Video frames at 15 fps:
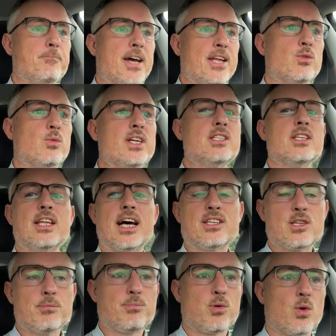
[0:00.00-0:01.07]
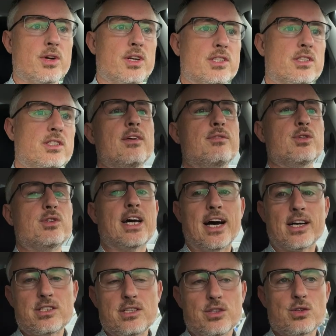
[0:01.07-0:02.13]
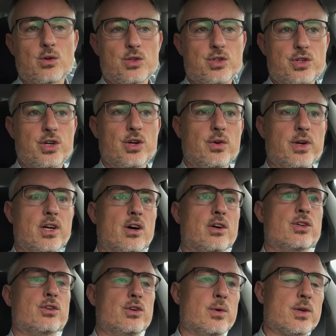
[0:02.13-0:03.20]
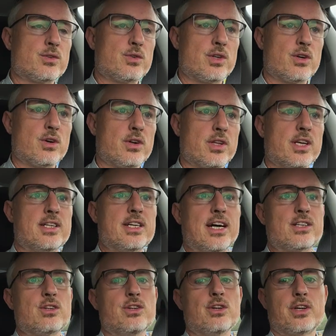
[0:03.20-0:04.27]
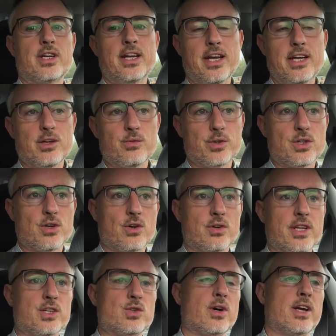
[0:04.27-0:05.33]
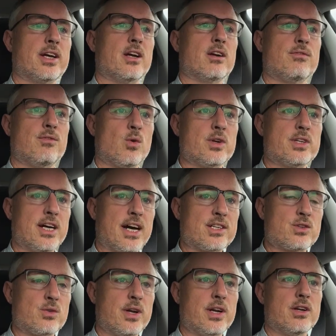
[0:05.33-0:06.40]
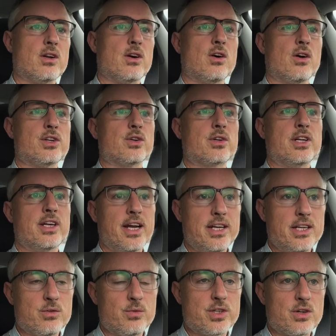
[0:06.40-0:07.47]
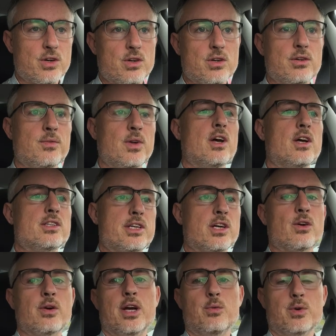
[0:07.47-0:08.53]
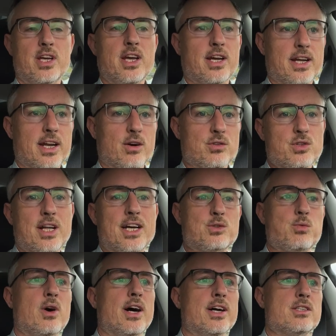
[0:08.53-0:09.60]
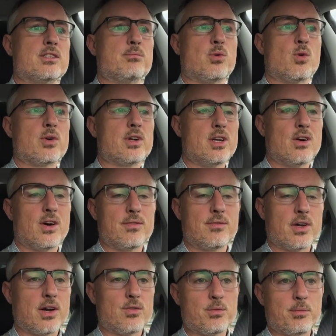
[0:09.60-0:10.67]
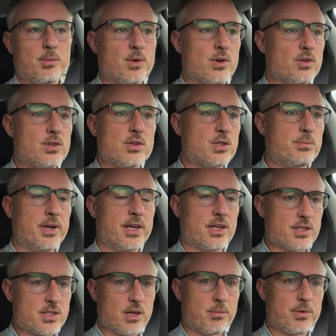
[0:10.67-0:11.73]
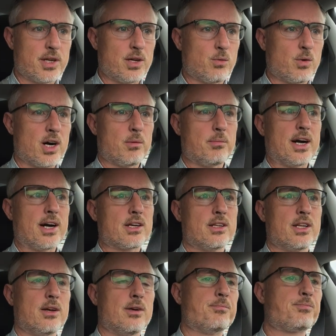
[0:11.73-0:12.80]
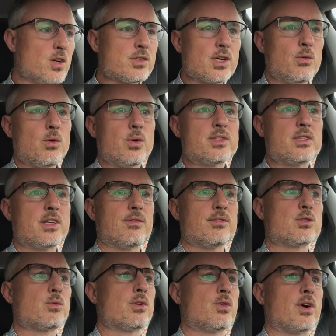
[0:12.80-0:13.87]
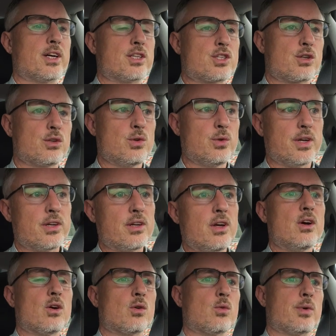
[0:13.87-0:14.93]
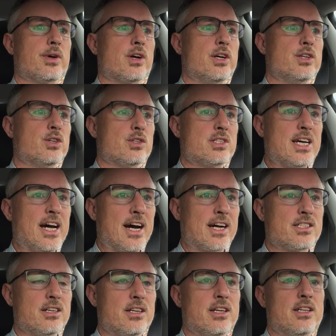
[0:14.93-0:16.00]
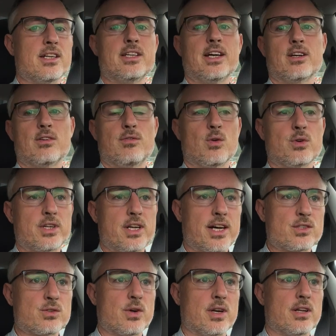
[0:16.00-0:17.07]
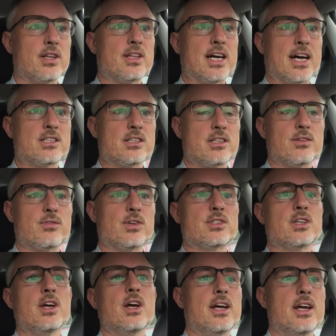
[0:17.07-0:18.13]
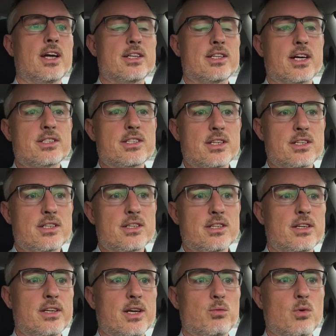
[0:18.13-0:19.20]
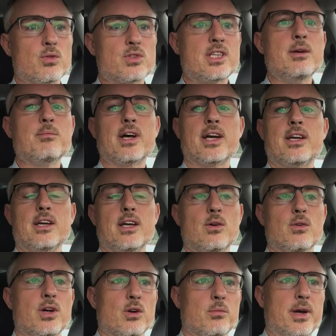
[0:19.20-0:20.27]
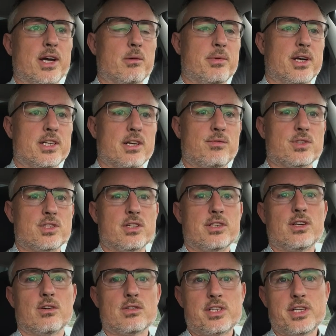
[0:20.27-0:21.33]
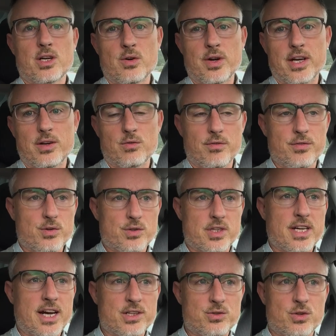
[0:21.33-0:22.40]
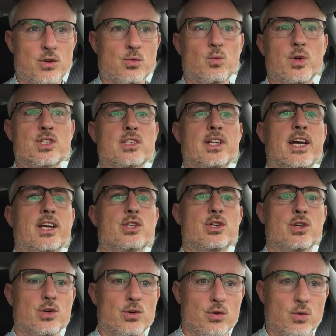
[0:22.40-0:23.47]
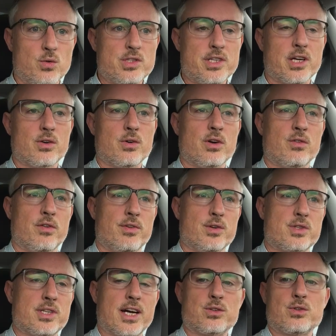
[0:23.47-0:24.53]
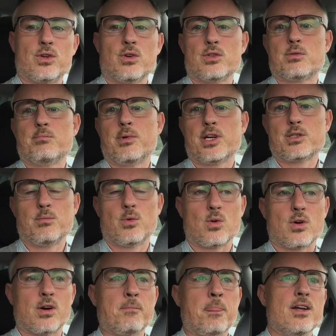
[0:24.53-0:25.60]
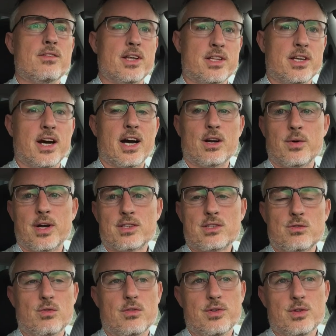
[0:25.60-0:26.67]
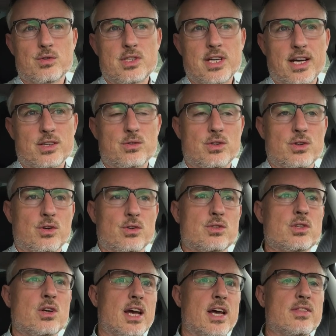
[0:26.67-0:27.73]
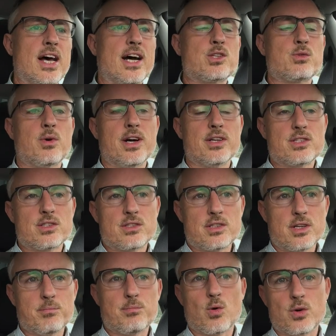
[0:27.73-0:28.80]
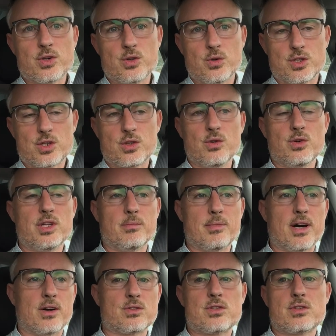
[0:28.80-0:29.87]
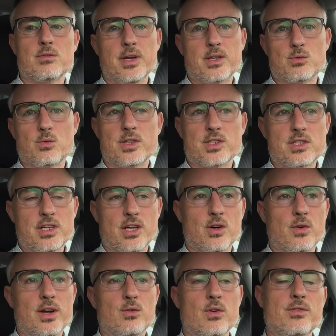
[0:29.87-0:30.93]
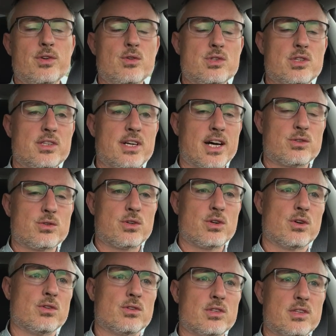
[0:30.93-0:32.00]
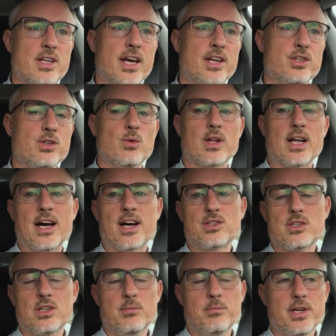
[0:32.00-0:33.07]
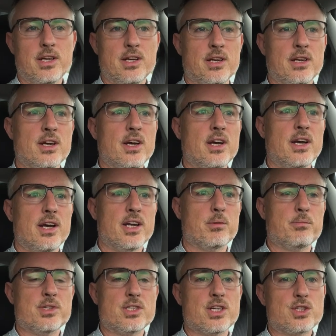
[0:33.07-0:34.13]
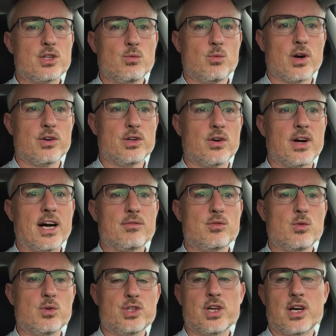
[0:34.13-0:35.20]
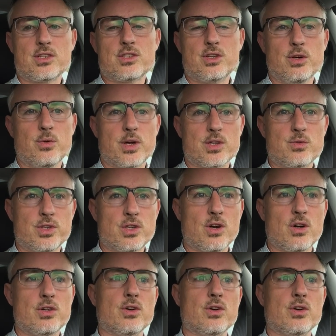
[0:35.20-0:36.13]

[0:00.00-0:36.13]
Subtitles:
And the reason that's important is because if you tax the Social Security on your U.S. return and then tax on your Canadian return, and then try to get a foreign tax credit on your Canadian return, CRA would kick it out. So that's why it's important. I remember speaking to somebody a while back, and they was like, well, what's the difference whether I exclude it or whether I just tax it and then take a foreign tax credit? That's the difference. It won't seem like it'll make a big difference until CRA reviews the tax return, which they do. CRA reviews tax returns much more than the IRS reviews tax returns. And that's why it's important to exclude the amounts, because once CRA reviews the tax returns, then you will actually be in a position where you'll have to adjust the U.S. return.